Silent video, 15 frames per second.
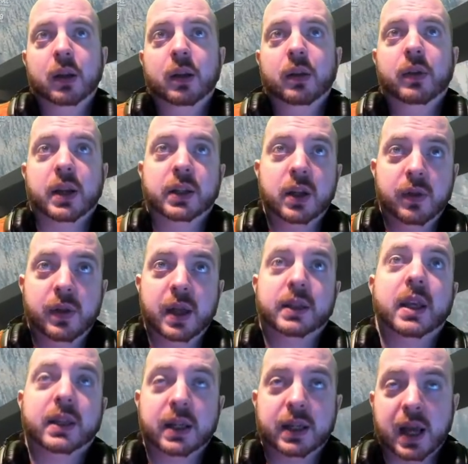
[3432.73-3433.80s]
let's do this,
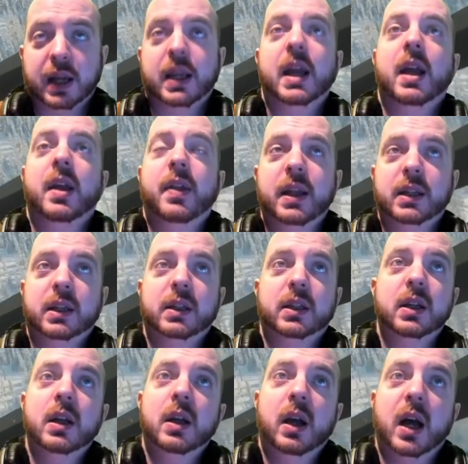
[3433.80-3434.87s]
let's attack here, let's
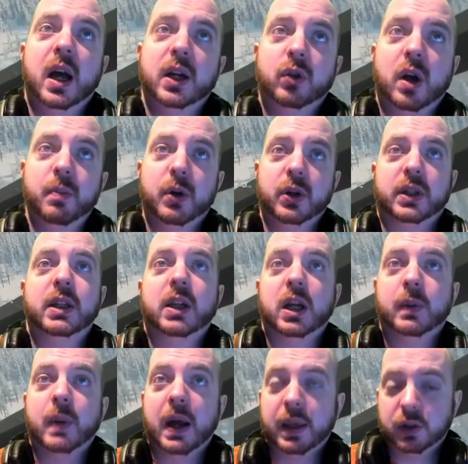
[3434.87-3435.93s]
try and push these guys
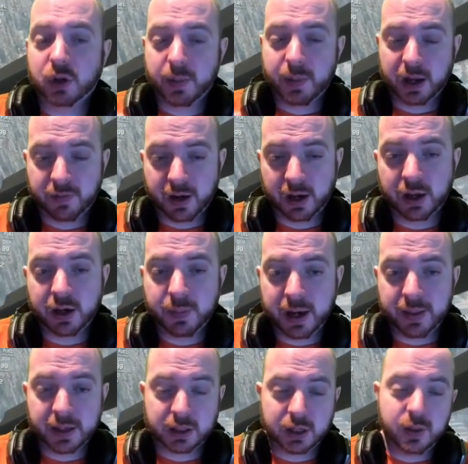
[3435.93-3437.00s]
back, let's try and make a fuckload of money,
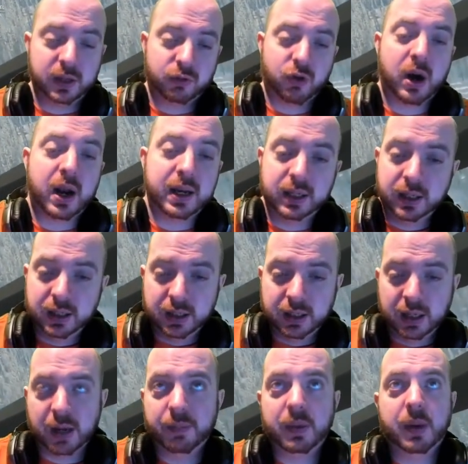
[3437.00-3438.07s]
let's do this raid.
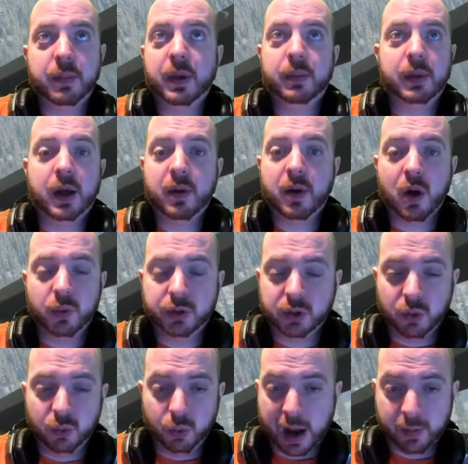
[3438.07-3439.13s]
I'm an old
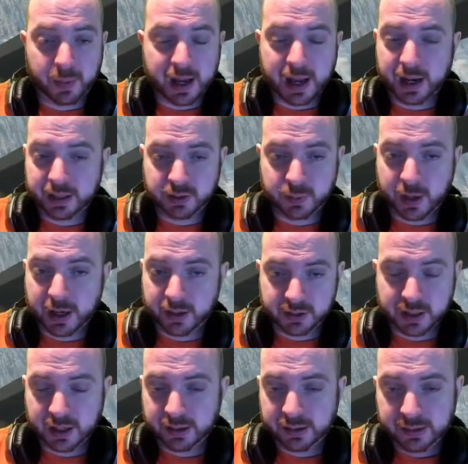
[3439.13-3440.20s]
school WoW player as well,
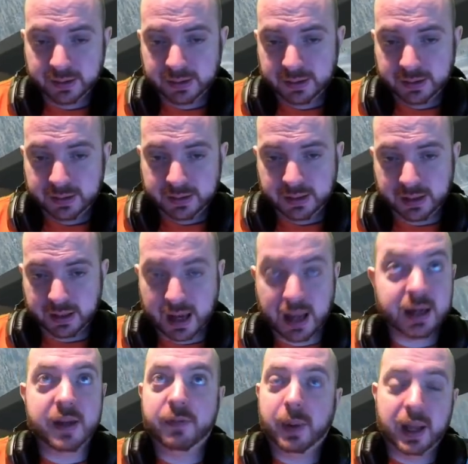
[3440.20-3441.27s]
so and
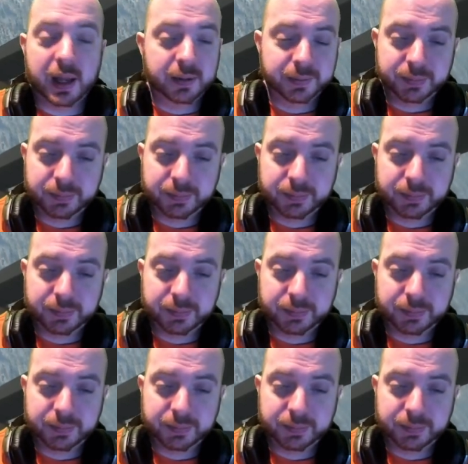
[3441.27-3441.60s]
Eve player.